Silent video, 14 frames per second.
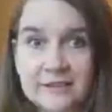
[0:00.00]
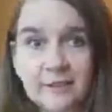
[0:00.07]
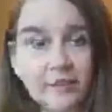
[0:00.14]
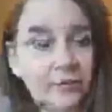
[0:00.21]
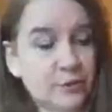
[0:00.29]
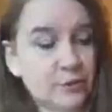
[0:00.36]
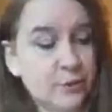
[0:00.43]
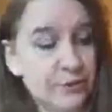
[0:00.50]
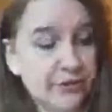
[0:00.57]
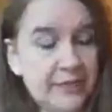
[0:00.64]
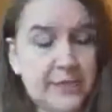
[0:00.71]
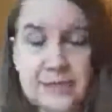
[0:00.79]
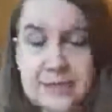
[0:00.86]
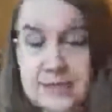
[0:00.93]
Those are pretty
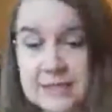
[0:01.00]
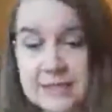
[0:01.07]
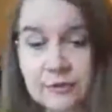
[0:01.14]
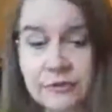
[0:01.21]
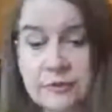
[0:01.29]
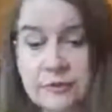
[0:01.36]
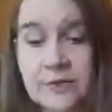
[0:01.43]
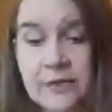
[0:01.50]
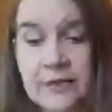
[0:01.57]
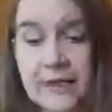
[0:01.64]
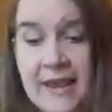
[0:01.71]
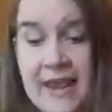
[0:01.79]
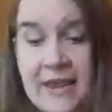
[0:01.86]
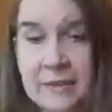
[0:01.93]
easy,
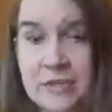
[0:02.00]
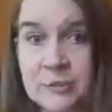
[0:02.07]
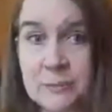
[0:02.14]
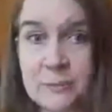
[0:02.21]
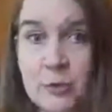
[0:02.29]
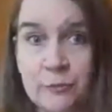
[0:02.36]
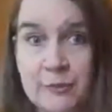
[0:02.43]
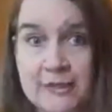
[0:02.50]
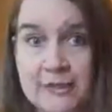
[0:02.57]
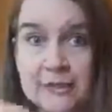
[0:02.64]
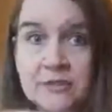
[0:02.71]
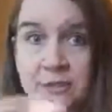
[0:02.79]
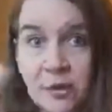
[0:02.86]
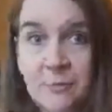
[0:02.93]
the hand
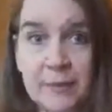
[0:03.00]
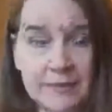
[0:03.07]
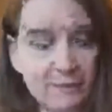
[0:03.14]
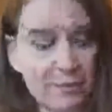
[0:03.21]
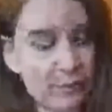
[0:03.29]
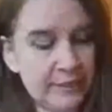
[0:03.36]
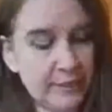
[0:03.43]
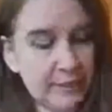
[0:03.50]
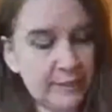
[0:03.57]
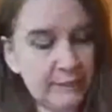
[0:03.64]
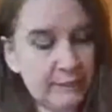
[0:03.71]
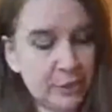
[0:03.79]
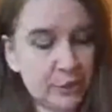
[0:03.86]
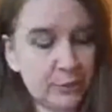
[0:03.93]
movements, so maybe you can do
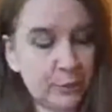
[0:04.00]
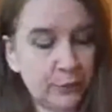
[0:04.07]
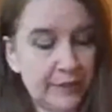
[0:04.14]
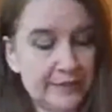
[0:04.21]
them too.